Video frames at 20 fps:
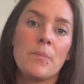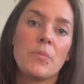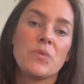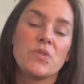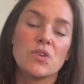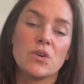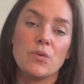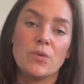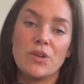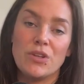
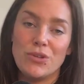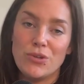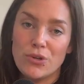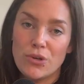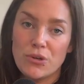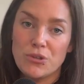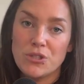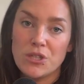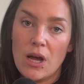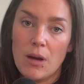So when you
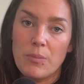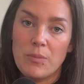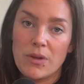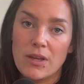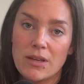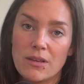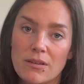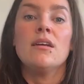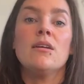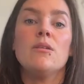go
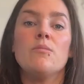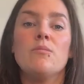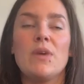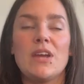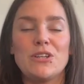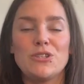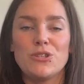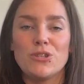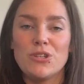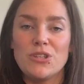shopping,
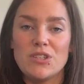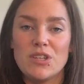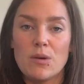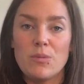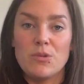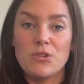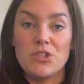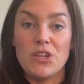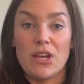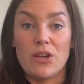make sure you
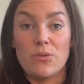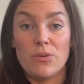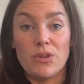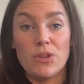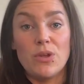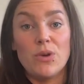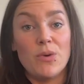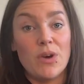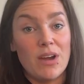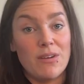double check
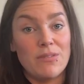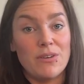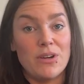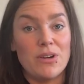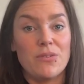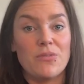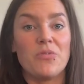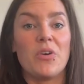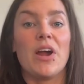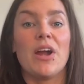with whoever
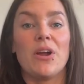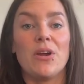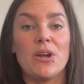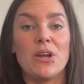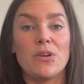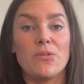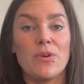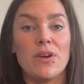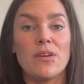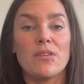you're
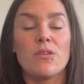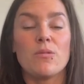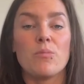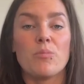firing with,